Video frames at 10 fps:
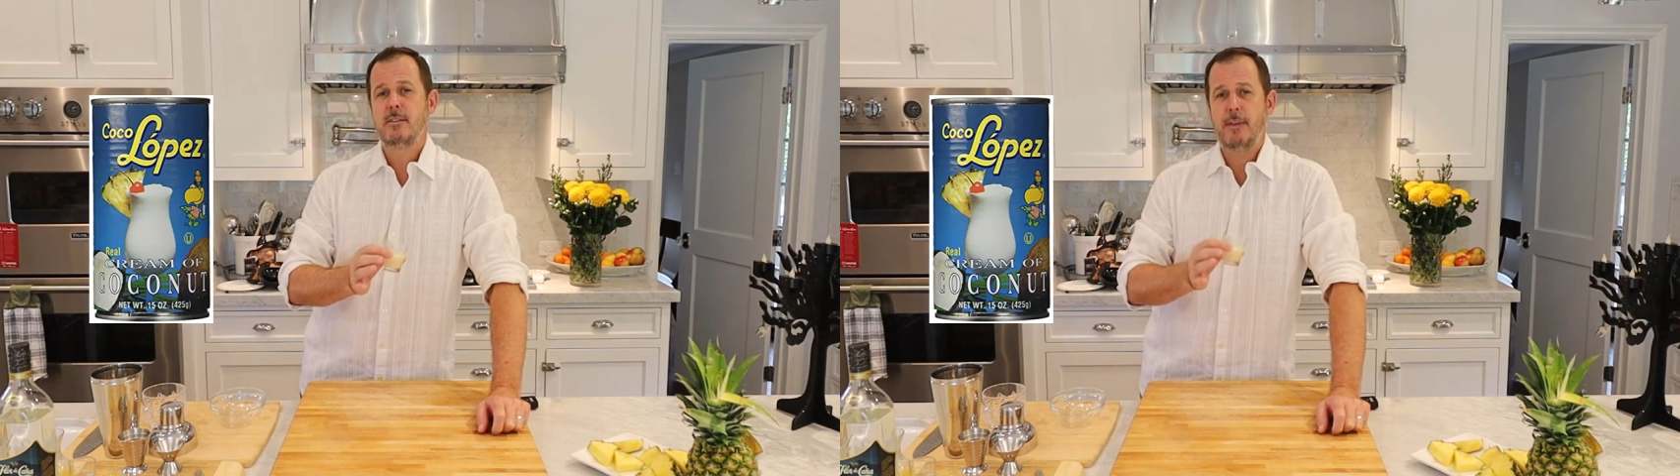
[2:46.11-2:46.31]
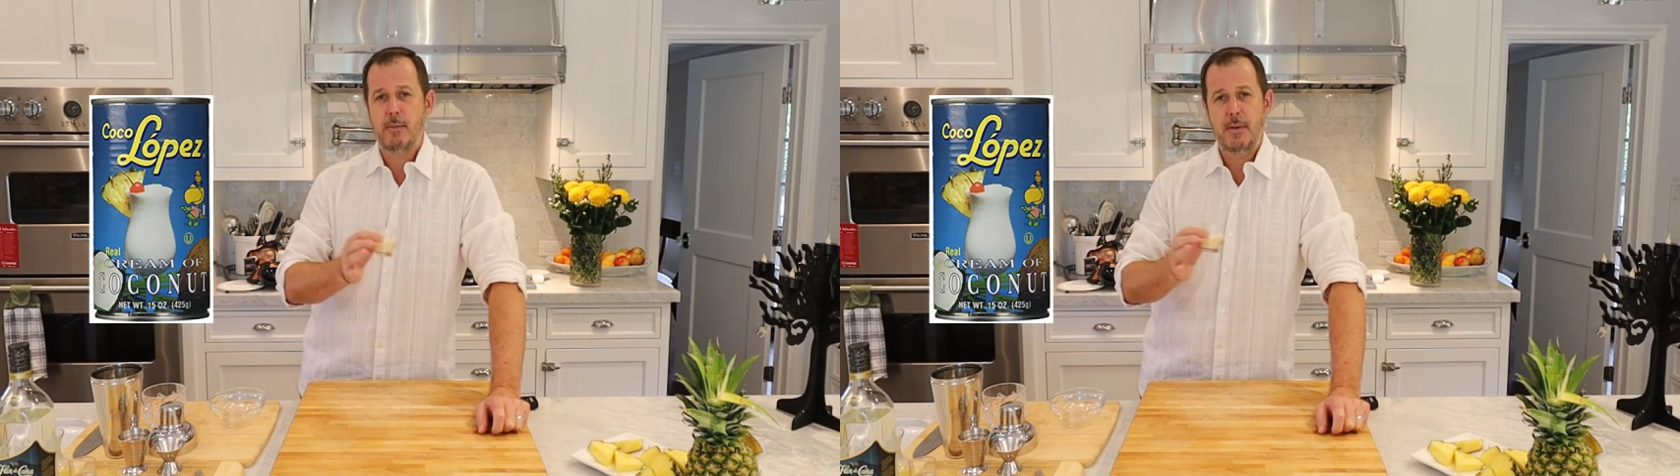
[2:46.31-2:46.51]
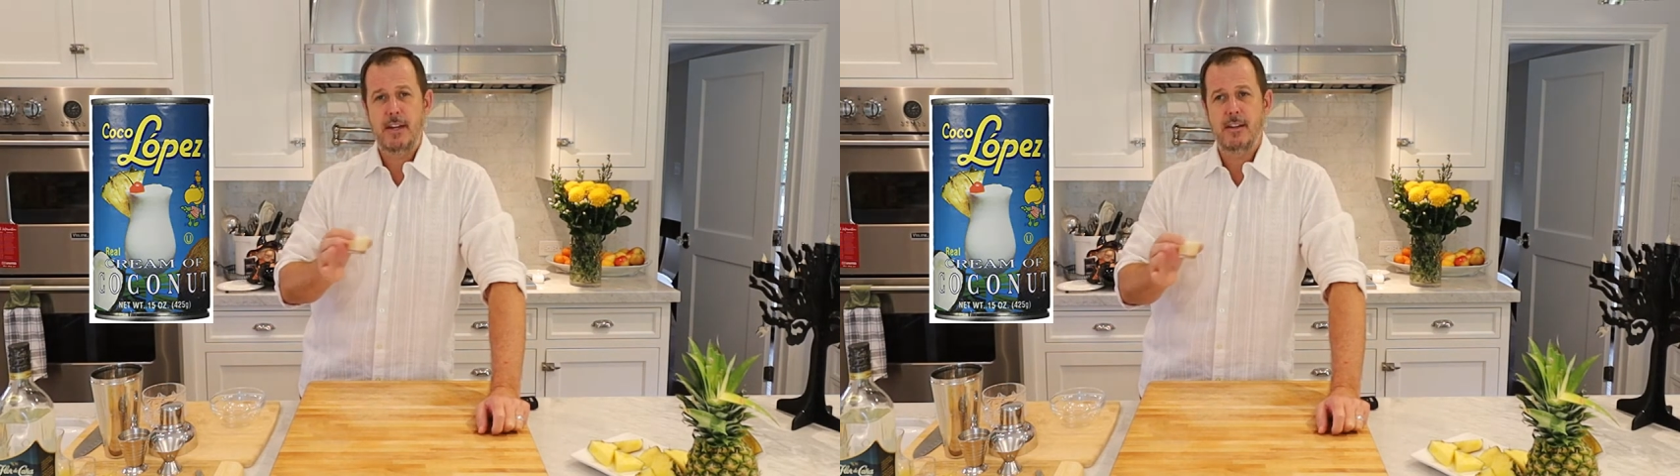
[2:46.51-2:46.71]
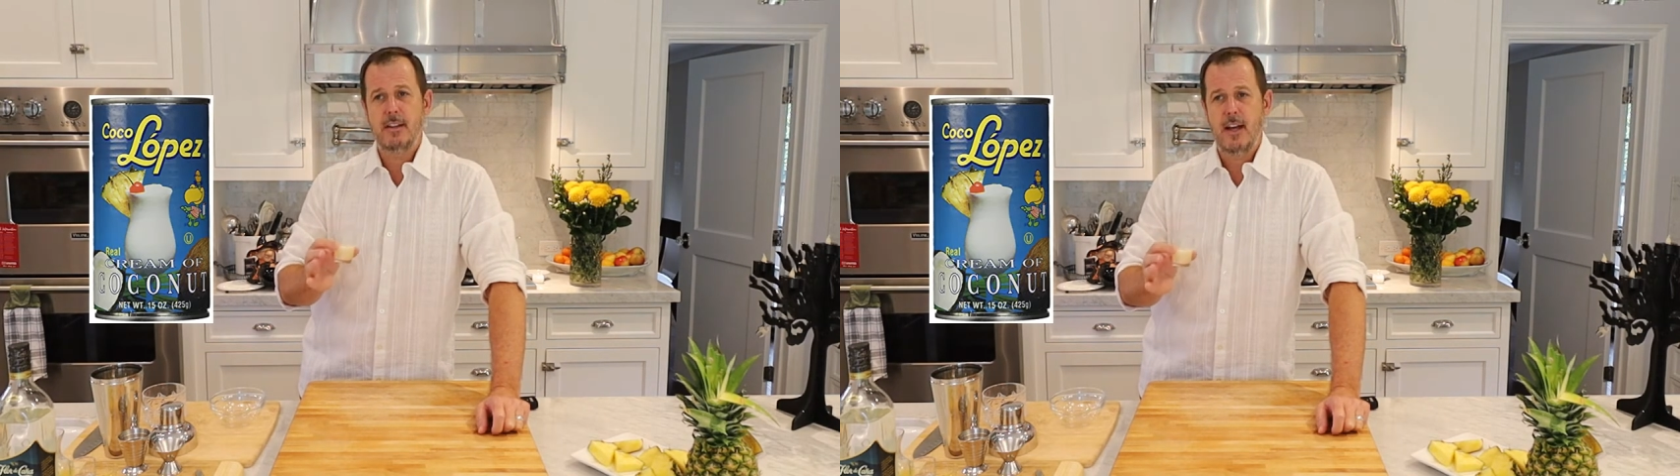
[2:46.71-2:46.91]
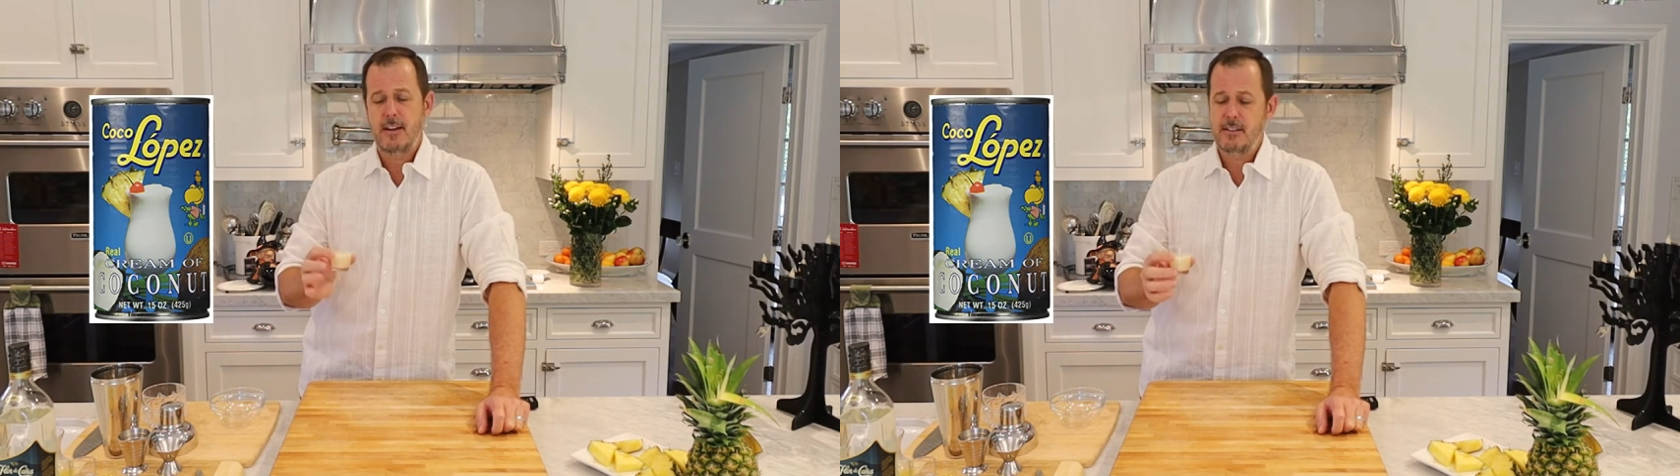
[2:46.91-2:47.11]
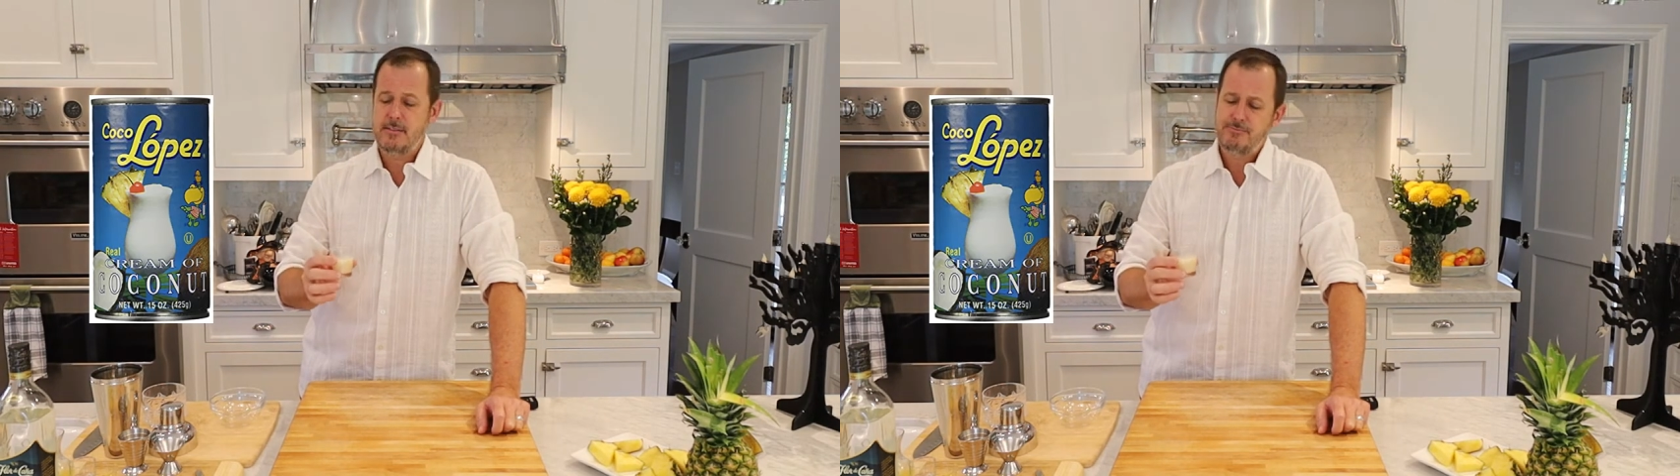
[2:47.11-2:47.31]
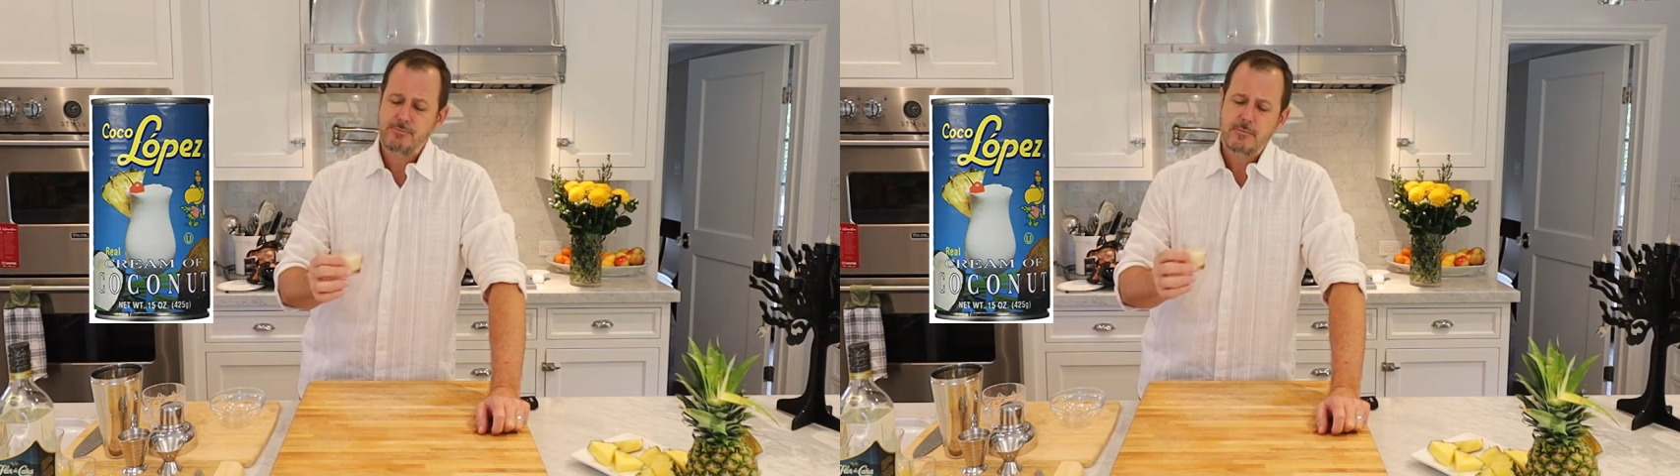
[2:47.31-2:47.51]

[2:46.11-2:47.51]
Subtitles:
to make Pina Coladas,